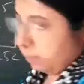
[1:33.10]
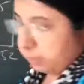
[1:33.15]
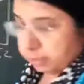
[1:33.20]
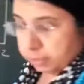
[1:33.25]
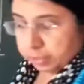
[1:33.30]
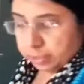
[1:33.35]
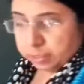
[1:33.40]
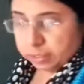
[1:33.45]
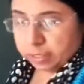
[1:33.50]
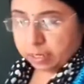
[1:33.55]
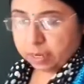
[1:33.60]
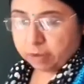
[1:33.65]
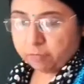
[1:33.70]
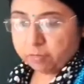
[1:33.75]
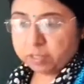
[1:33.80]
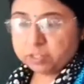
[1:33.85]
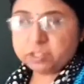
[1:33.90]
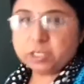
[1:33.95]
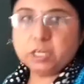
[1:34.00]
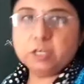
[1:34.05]
the
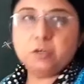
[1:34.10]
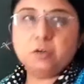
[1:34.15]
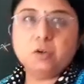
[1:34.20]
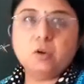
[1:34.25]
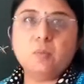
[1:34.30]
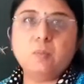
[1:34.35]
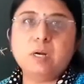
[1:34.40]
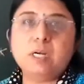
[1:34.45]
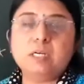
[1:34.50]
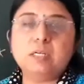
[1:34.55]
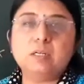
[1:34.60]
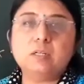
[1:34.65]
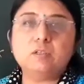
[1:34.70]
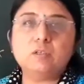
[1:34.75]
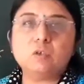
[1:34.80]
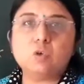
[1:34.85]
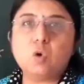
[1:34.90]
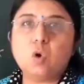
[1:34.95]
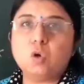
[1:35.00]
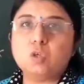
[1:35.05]
average annual maintenance
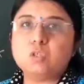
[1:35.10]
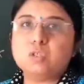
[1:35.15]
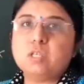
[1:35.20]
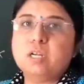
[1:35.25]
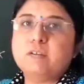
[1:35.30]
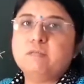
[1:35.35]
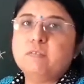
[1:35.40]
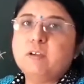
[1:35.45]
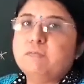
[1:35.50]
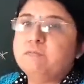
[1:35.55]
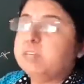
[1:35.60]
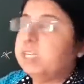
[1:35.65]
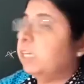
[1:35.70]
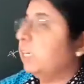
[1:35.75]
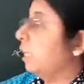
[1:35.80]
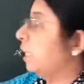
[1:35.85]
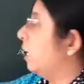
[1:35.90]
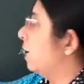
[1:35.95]
cost that we have taken